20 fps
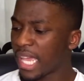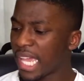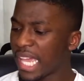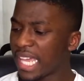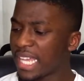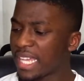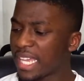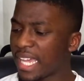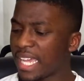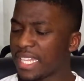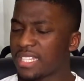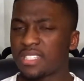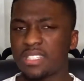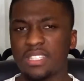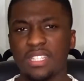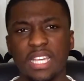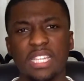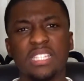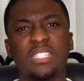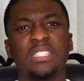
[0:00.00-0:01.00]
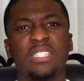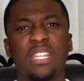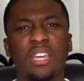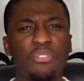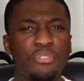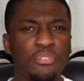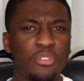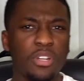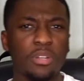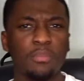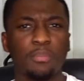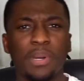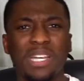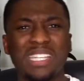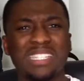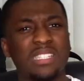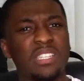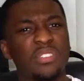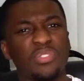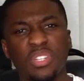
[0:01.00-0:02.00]
it's different, but
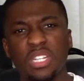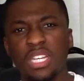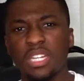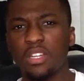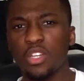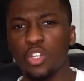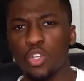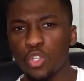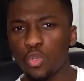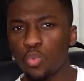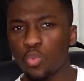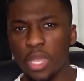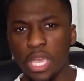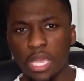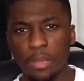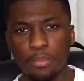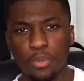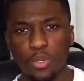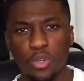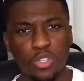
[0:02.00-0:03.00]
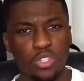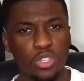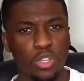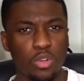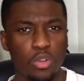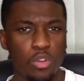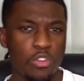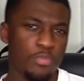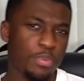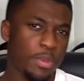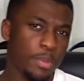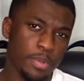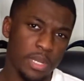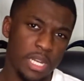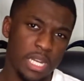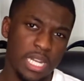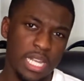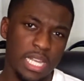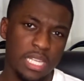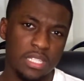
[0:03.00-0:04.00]
it's different in a good way, because a lot of people are
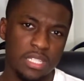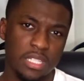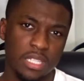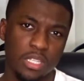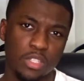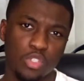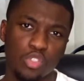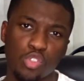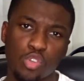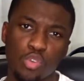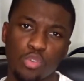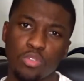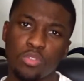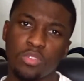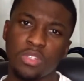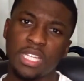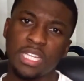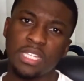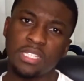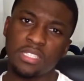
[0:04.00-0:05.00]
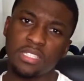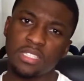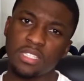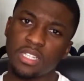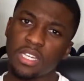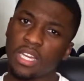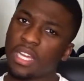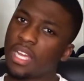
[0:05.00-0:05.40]
lazy. So this